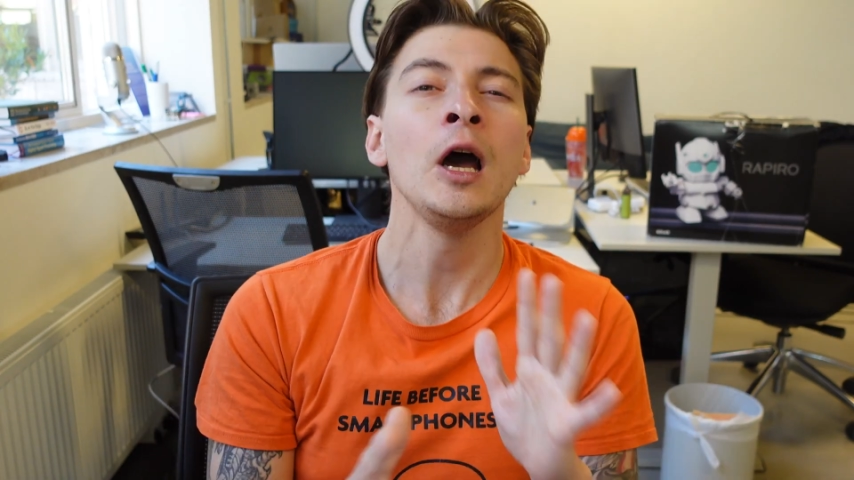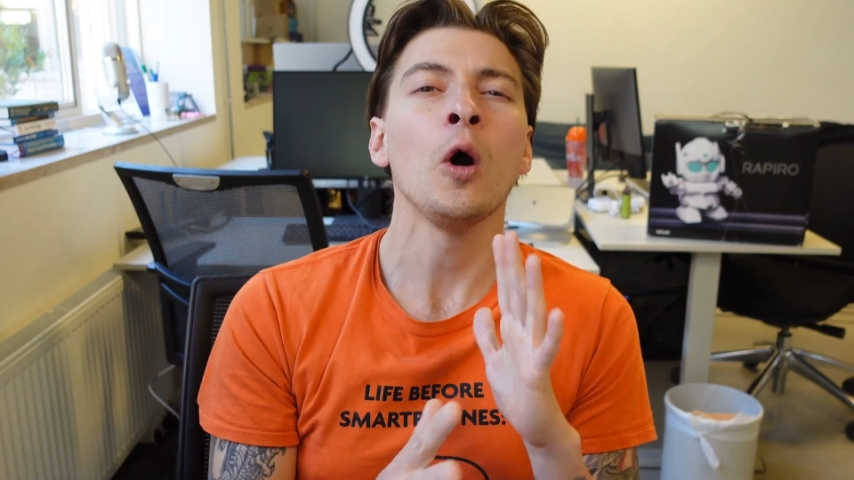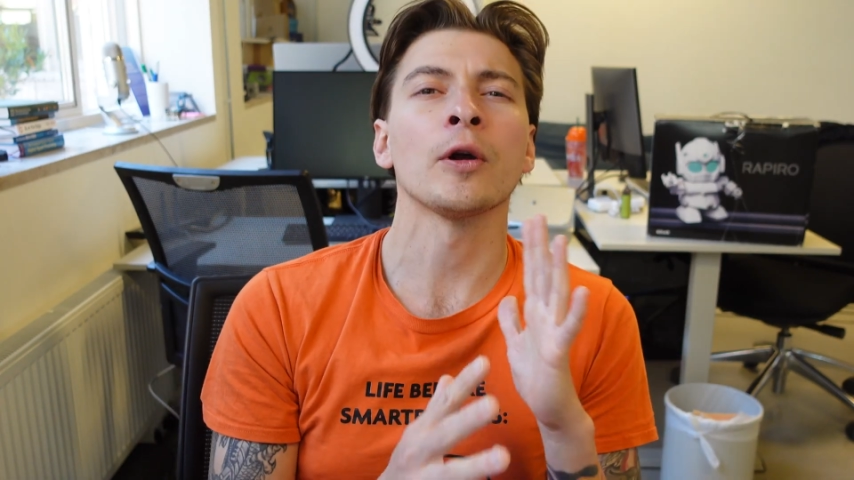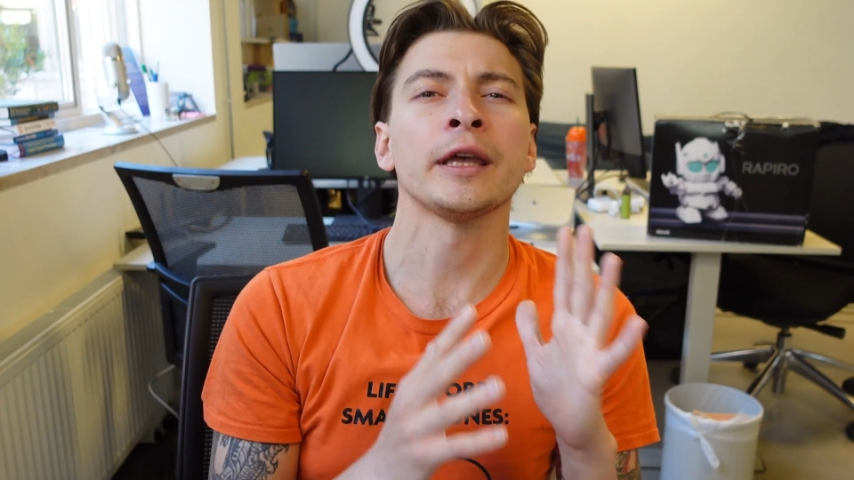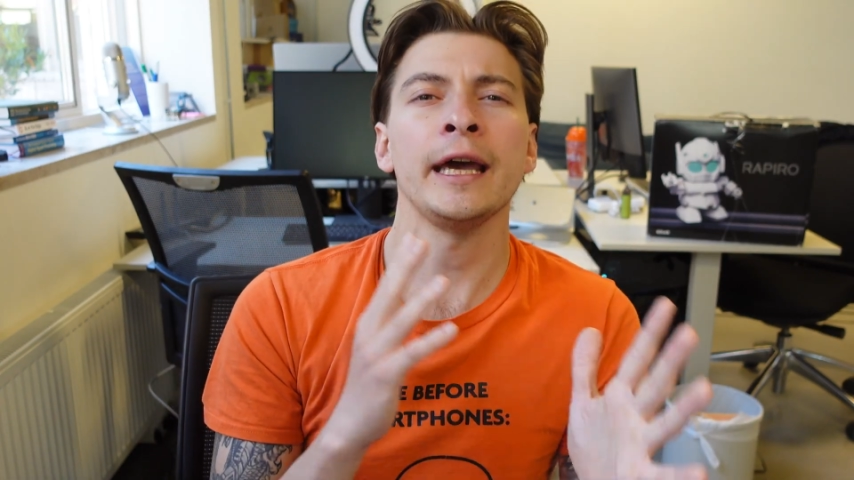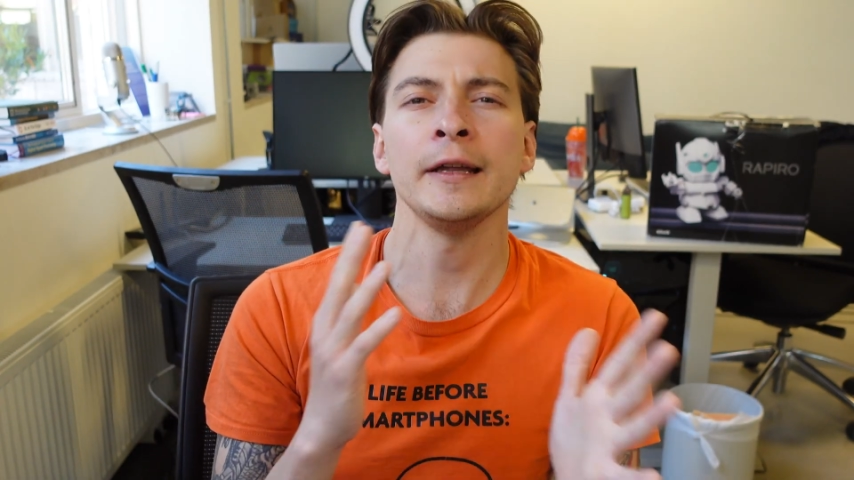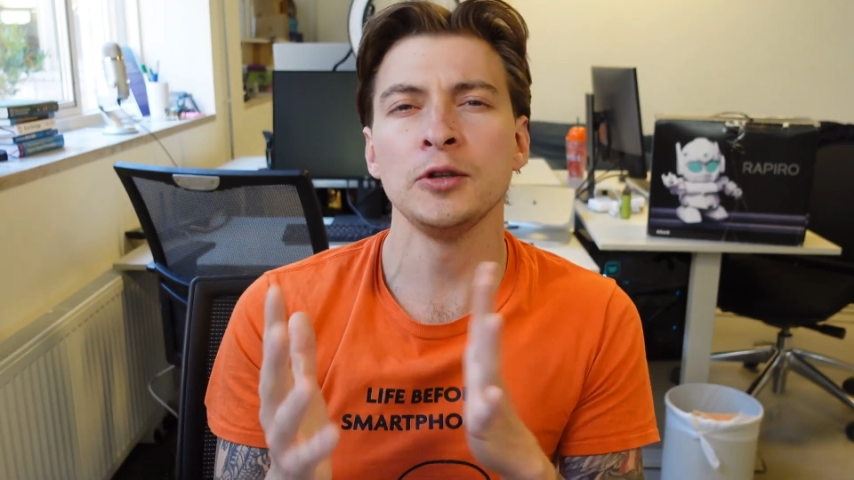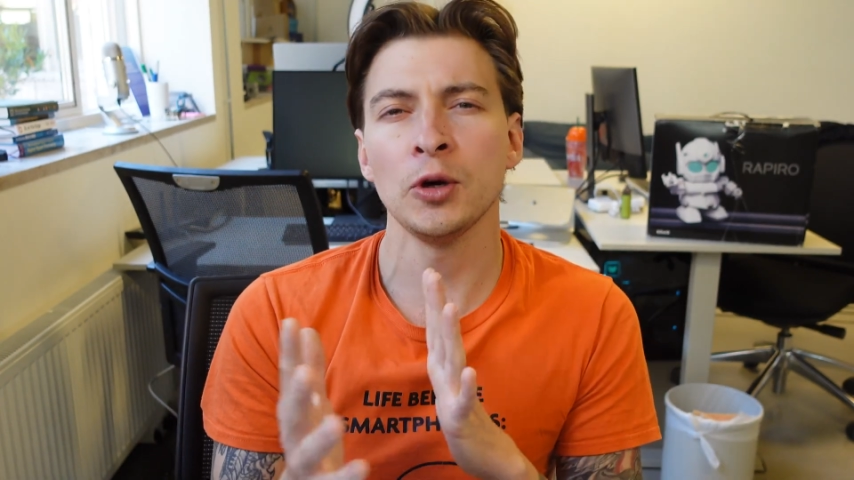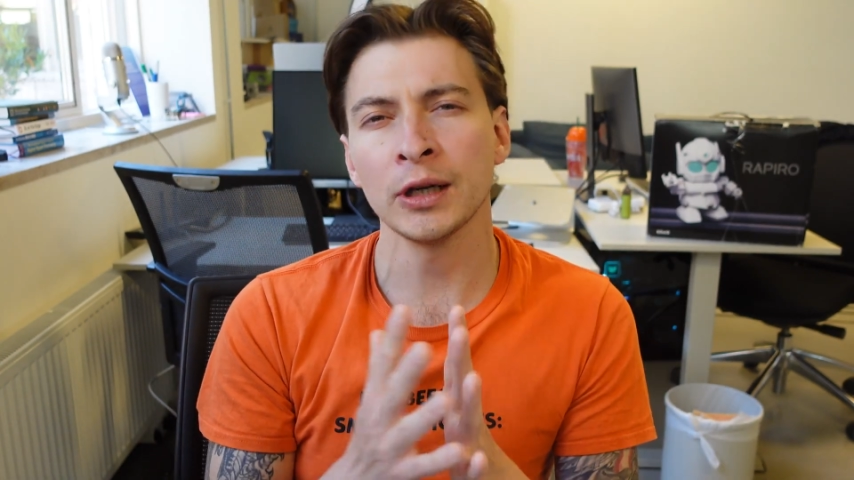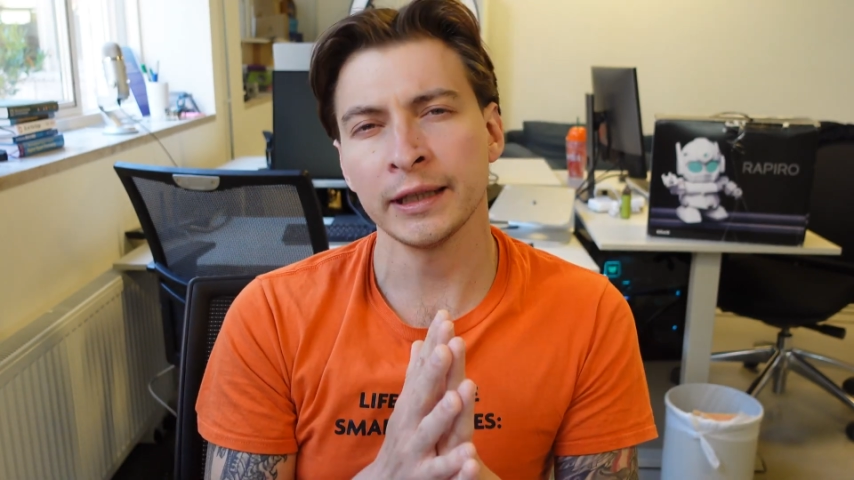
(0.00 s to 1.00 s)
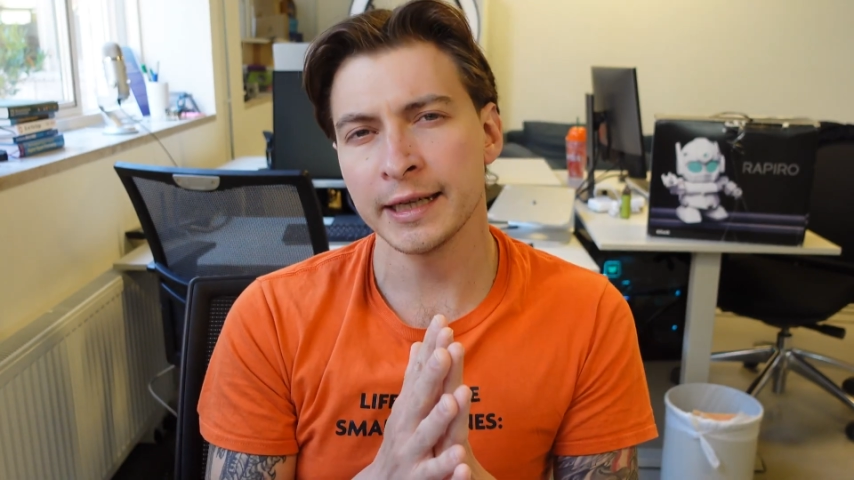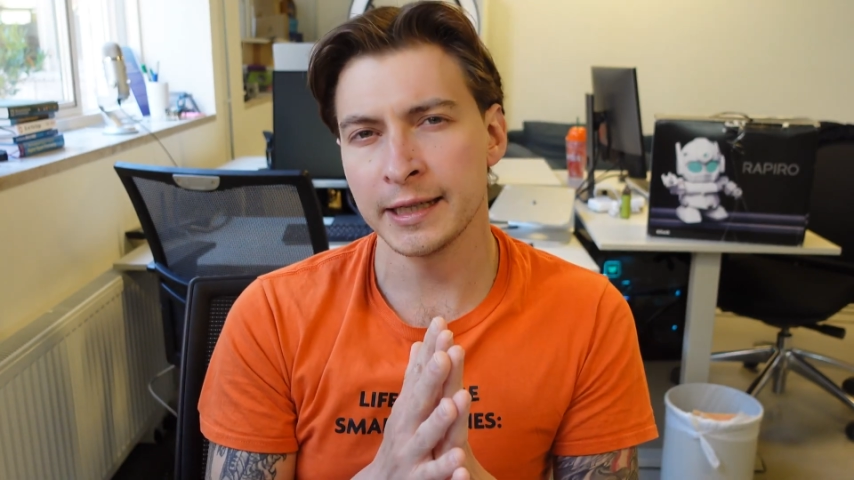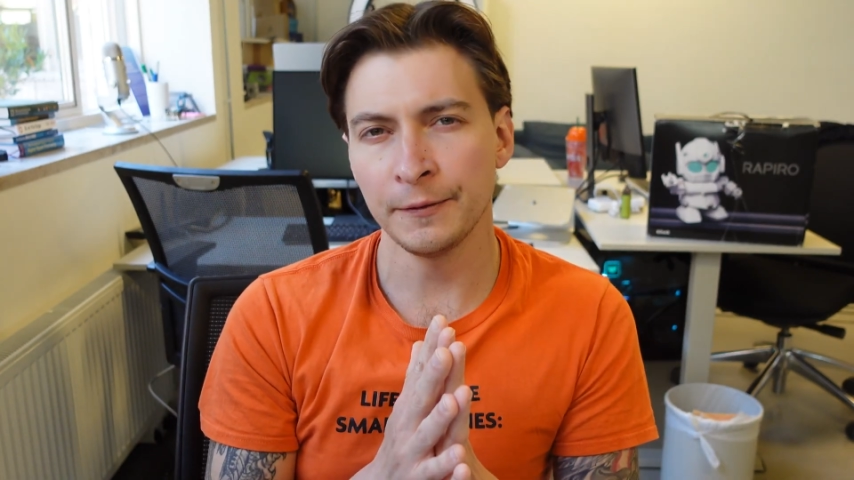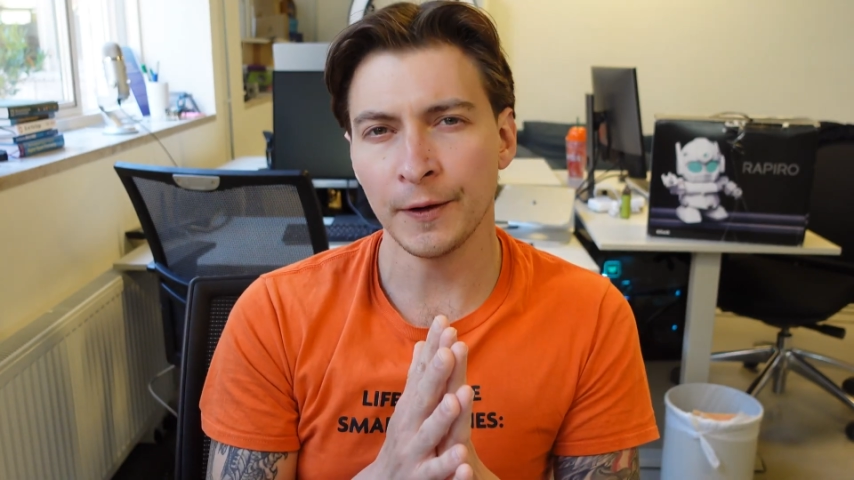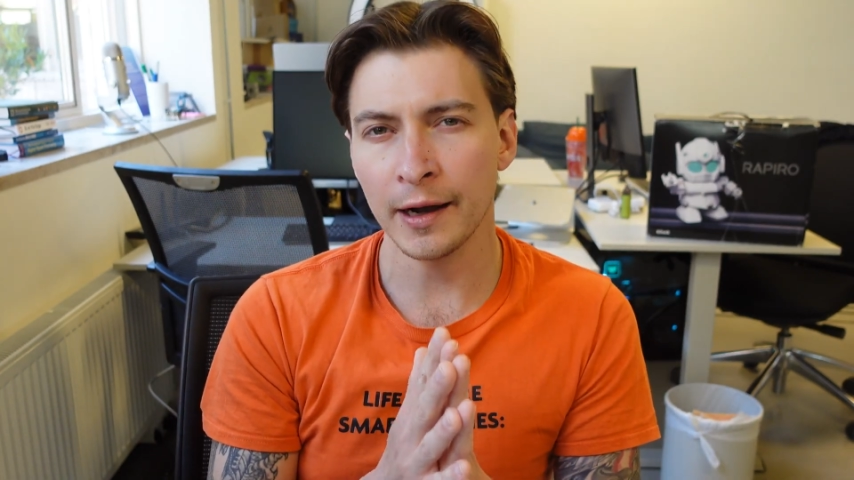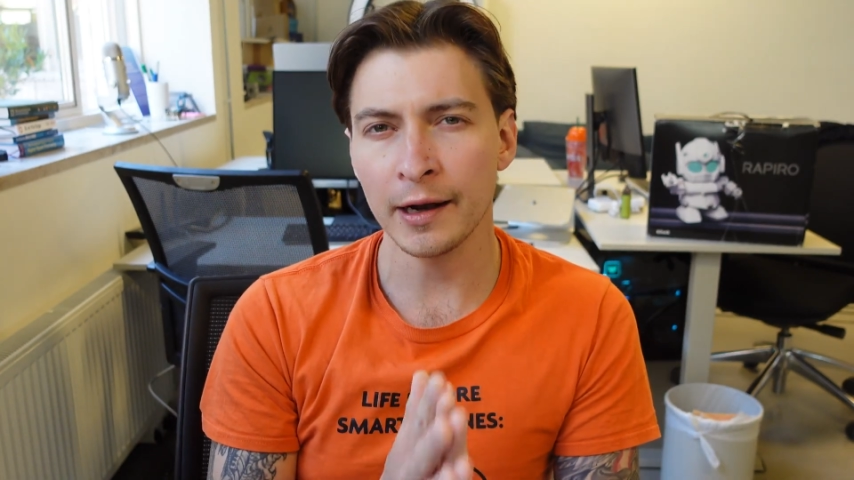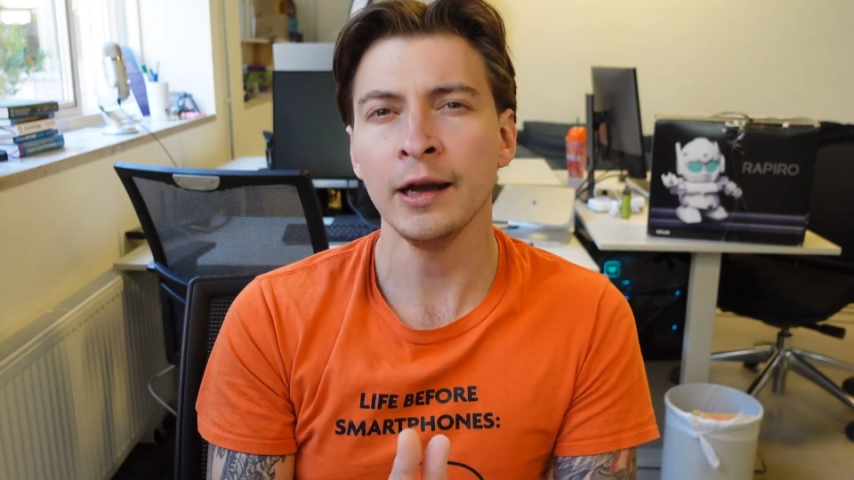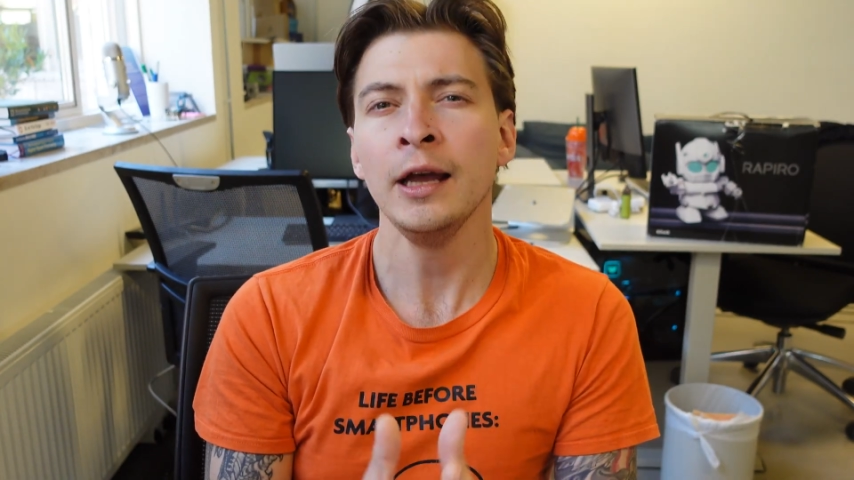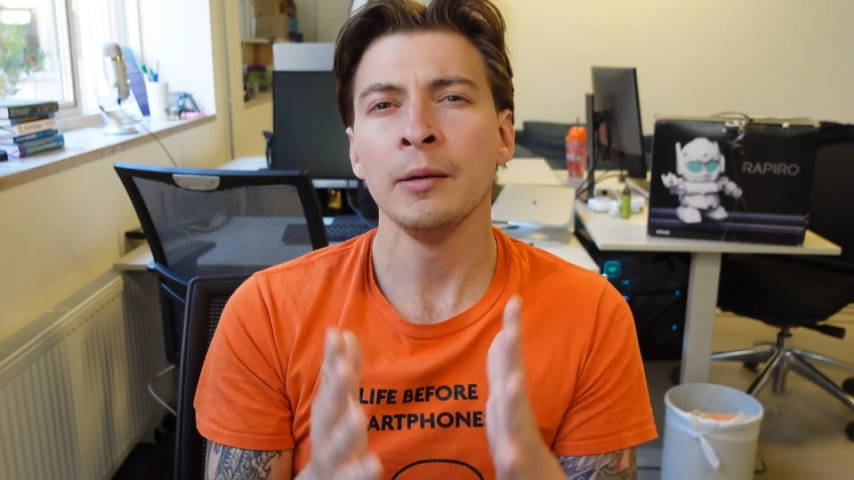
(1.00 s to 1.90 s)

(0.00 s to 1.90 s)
or cat-dog classifier,